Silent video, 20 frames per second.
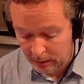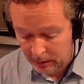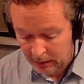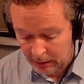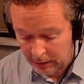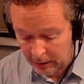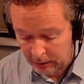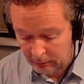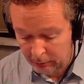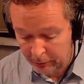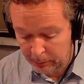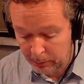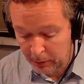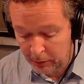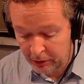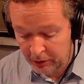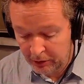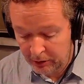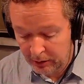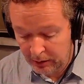
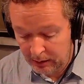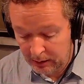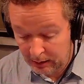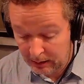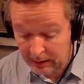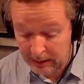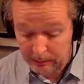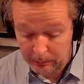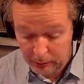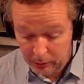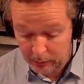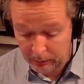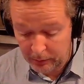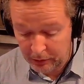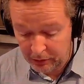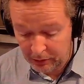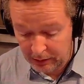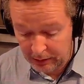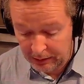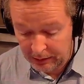Responding to the claims,
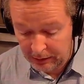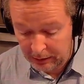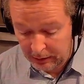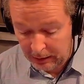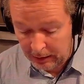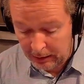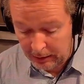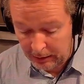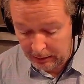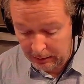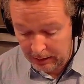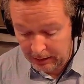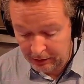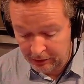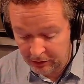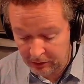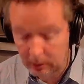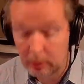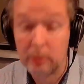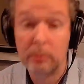obviously, they
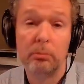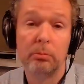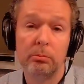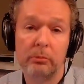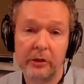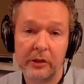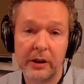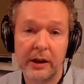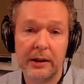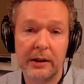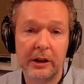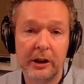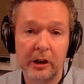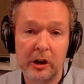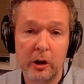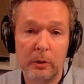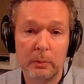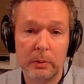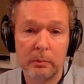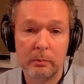say that
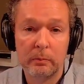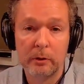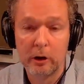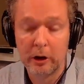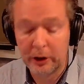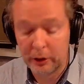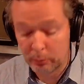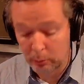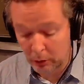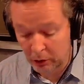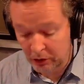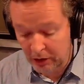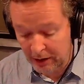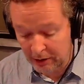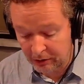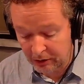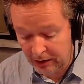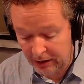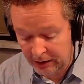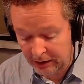Human Rights Watch
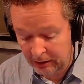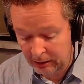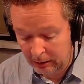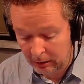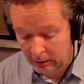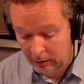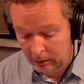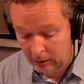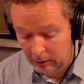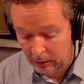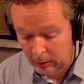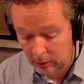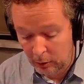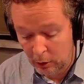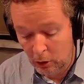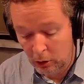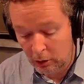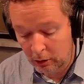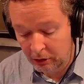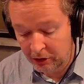has a
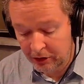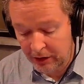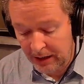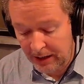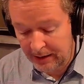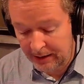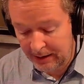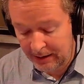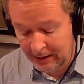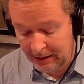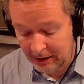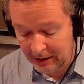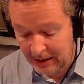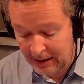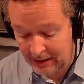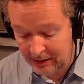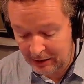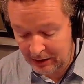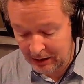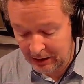long-standing
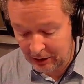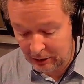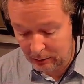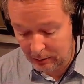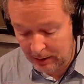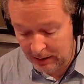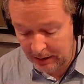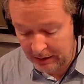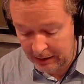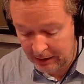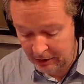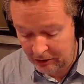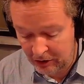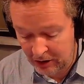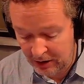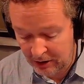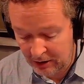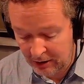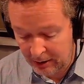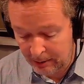anti-Israeli
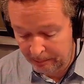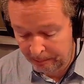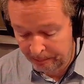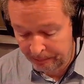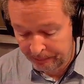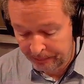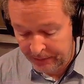agenda.